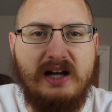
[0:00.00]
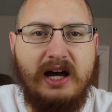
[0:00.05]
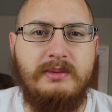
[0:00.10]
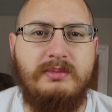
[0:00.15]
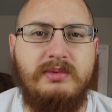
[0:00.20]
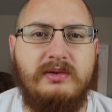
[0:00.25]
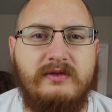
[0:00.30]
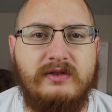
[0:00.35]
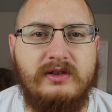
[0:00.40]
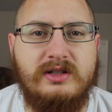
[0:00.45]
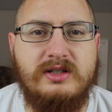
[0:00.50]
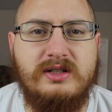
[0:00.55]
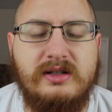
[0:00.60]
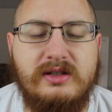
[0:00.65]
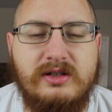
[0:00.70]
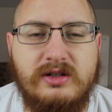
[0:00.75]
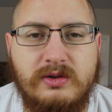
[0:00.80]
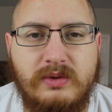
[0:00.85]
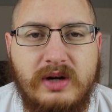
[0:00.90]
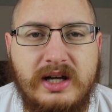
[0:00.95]
type of a
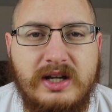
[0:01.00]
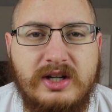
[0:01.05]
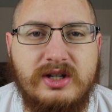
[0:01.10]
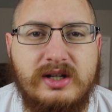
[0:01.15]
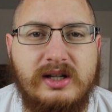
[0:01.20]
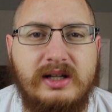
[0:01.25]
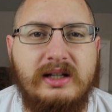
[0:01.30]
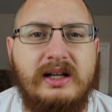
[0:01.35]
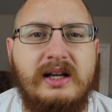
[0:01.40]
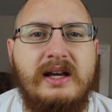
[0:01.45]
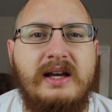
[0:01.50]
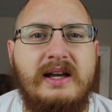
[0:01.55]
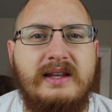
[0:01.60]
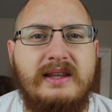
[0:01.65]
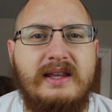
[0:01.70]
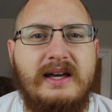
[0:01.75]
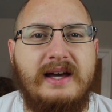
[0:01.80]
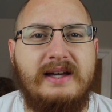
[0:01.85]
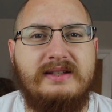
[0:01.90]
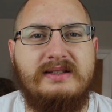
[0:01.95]
situation
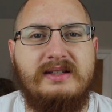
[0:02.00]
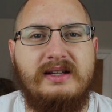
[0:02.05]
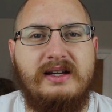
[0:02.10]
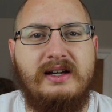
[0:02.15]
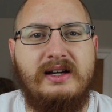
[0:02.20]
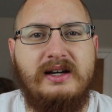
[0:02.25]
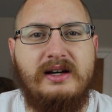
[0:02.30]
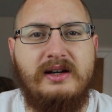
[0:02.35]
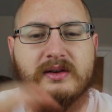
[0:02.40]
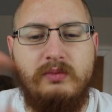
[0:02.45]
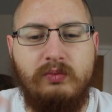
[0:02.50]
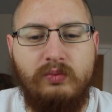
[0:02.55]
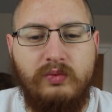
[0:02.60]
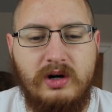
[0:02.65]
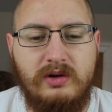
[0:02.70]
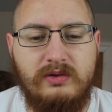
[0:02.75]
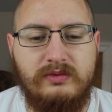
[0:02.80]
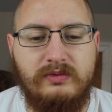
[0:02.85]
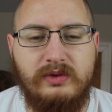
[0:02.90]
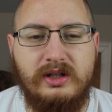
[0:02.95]
that uh,
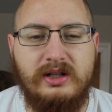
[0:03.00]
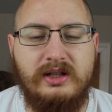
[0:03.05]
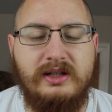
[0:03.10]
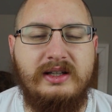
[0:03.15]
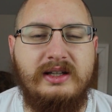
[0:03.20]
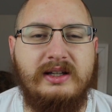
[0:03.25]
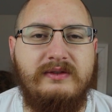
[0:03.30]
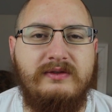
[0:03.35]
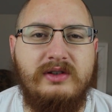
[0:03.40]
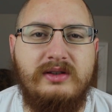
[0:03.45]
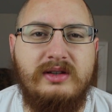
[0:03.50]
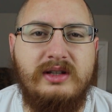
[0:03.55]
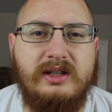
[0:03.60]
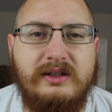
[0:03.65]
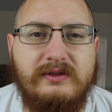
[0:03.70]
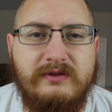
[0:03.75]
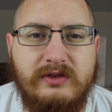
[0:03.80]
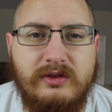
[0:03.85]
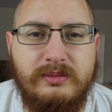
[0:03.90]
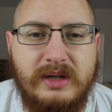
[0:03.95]
won't really give you the
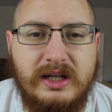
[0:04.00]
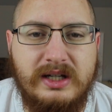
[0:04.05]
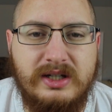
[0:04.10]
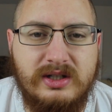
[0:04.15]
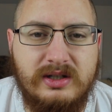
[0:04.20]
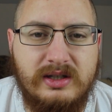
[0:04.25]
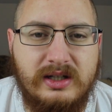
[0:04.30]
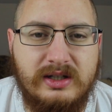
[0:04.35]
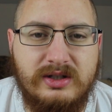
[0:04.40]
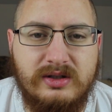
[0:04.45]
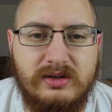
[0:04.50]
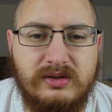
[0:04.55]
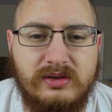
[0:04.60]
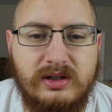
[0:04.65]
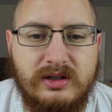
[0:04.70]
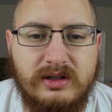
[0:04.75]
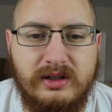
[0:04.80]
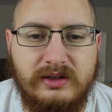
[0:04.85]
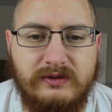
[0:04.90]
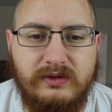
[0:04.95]
information that you're
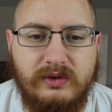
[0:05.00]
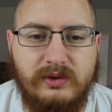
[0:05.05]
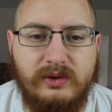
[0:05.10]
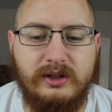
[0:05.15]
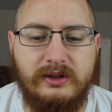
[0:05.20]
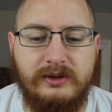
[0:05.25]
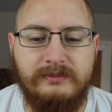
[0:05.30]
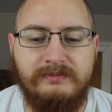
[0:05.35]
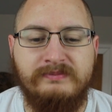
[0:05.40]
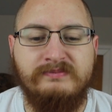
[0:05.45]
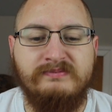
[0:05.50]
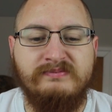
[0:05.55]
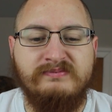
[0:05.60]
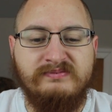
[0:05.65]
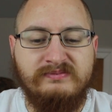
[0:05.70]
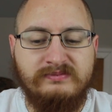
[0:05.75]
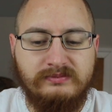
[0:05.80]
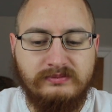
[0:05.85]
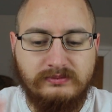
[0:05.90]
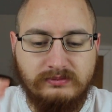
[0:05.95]
looking for.
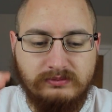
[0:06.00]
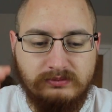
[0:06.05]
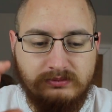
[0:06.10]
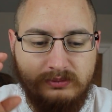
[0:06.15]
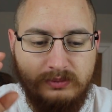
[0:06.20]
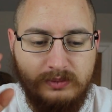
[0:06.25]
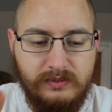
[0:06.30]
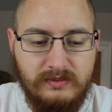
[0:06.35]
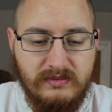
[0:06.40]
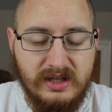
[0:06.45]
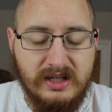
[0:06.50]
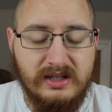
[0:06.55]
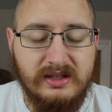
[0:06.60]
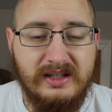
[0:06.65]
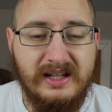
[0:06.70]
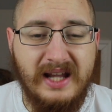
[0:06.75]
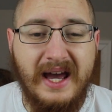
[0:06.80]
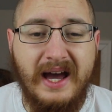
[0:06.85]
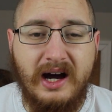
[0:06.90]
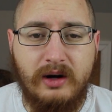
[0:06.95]

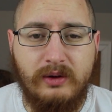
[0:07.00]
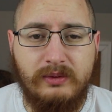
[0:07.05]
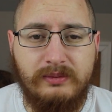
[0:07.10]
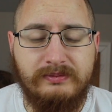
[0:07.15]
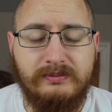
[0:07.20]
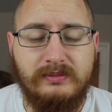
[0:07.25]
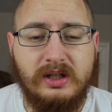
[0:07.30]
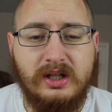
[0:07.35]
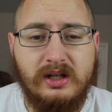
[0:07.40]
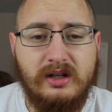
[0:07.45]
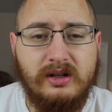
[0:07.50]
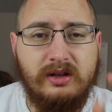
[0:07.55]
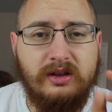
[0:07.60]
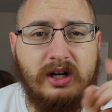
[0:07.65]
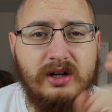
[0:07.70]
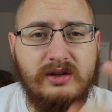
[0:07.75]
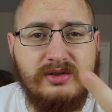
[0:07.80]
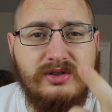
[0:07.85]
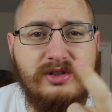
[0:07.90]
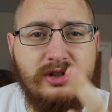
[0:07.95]
Now,
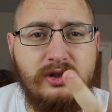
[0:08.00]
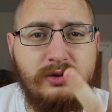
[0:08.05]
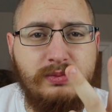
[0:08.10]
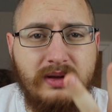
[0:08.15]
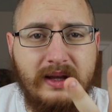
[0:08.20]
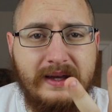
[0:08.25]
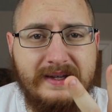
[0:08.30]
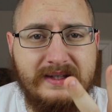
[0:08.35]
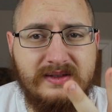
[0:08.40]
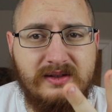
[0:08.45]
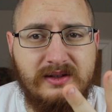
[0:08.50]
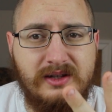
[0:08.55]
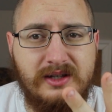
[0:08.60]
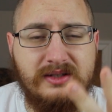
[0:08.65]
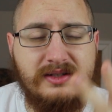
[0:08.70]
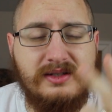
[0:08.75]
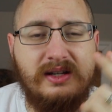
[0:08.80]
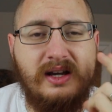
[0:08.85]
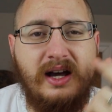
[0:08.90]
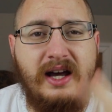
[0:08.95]
those two
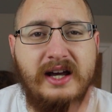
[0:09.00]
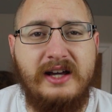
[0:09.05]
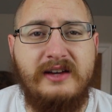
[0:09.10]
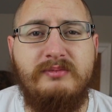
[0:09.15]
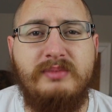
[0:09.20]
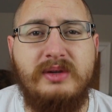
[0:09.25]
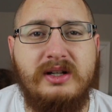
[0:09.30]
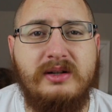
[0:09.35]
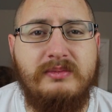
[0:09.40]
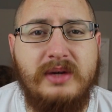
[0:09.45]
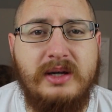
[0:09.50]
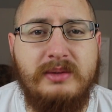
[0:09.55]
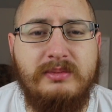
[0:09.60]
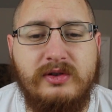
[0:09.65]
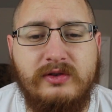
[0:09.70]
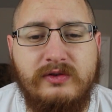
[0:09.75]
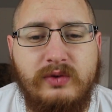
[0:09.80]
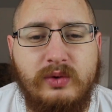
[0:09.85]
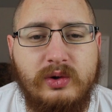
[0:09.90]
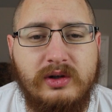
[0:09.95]
places I've been a
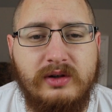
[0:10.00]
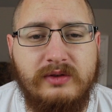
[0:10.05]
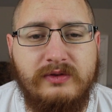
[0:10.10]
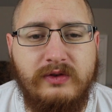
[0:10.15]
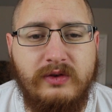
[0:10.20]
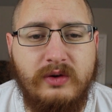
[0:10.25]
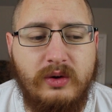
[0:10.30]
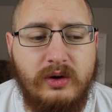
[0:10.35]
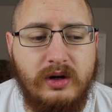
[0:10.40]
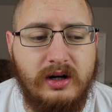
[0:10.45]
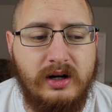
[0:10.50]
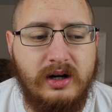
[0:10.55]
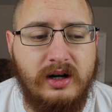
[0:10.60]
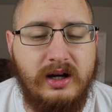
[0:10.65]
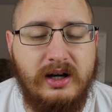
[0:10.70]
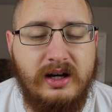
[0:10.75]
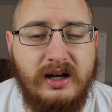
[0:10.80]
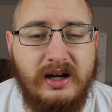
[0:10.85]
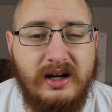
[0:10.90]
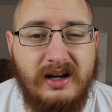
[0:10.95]
member for for
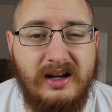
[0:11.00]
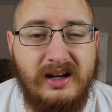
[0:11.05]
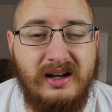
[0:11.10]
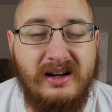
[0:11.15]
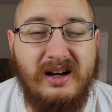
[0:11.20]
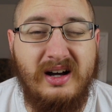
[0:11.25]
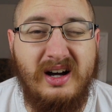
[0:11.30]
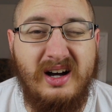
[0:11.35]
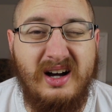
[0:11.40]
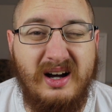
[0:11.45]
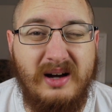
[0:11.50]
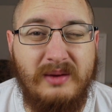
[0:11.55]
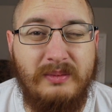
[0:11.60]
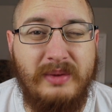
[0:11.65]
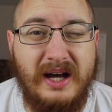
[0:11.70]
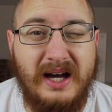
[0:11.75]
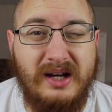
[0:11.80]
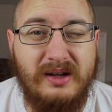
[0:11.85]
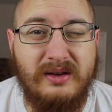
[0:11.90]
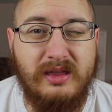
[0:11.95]
uh,
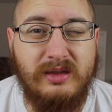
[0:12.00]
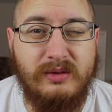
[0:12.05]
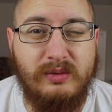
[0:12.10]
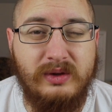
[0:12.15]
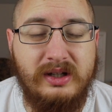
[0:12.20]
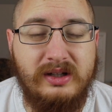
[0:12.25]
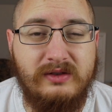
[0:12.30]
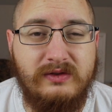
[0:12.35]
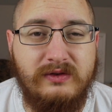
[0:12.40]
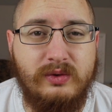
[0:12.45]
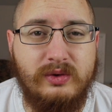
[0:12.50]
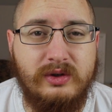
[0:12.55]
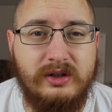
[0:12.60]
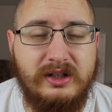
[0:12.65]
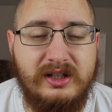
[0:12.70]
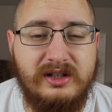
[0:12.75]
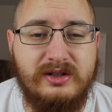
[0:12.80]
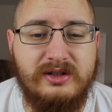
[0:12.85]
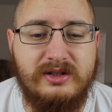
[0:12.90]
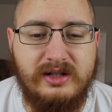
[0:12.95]
about three to four
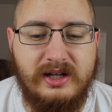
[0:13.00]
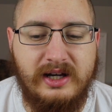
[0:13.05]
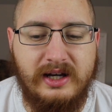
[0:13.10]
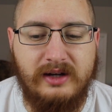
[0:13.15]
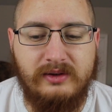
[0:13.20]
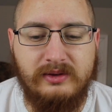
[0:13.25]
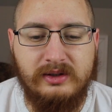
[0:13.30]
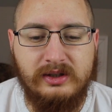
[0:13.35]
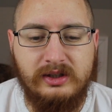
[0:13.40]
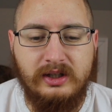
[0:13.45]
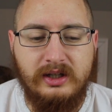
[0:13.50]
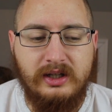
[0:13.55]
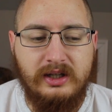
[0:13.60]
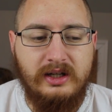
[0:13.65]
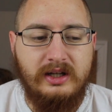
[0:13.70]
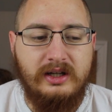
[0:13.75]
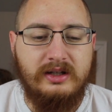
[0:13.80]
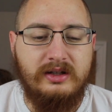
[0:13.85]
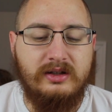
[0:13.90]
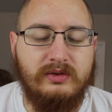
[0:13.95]
years now.
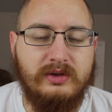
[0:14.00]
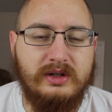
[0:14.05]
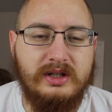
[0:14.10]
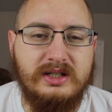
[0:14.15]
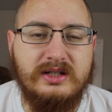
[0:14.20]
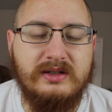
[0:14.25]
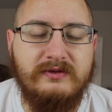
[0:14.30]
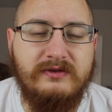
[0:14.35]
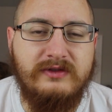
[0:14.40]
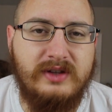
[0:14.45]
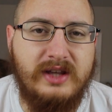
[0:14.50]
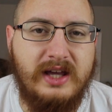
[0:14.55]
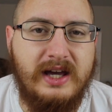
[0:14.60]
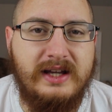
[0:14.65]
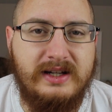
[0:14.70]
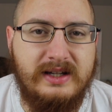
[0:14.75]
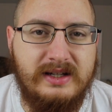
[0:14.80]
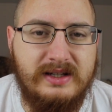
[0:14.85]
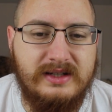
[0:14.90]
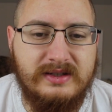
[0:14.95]
The reason for
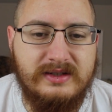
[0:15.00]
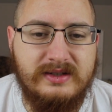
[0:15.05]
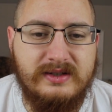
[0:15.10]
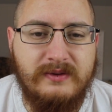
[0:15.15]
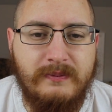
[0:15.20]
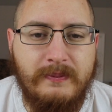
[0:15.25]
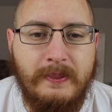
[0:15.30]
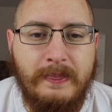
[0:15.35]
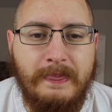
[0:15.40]
that is,